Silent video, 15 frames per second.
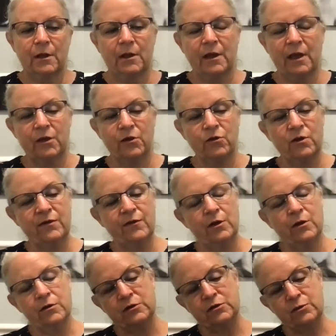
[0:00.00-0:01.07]
And you'll even
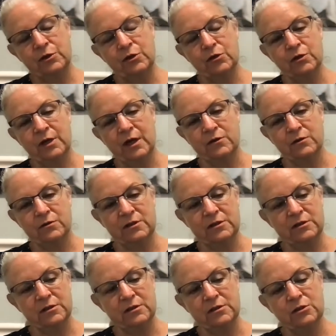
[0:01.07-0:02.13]
notice when your doctor
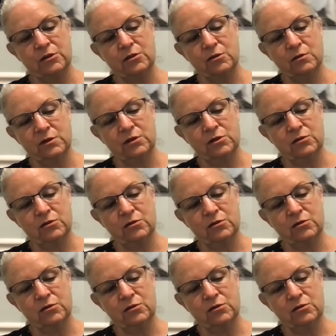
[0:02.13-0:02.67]
listens to you, it's